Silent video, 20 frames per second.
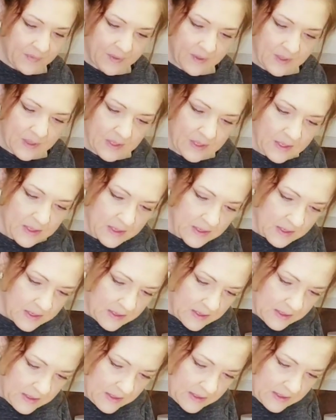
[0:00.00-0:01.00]

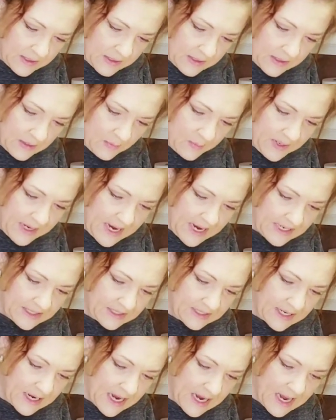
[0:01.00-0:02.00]
a little bit at
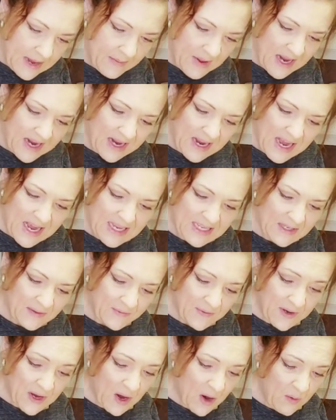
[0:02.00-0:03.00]
a time. And guys,
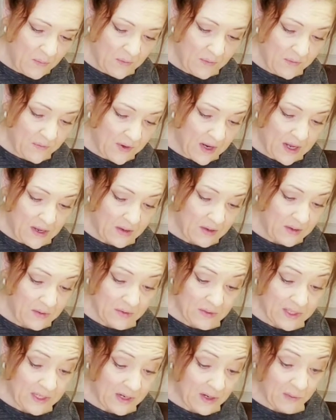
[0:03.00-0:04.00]
if it
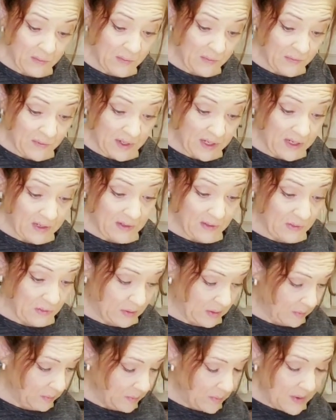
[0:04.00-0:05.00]
overflows, it
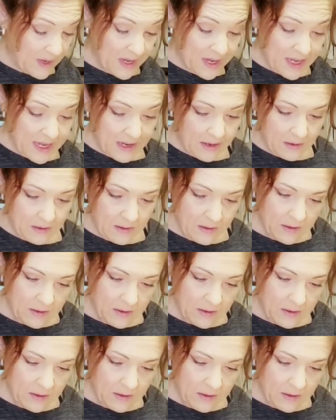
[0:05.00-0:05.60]
overflows. But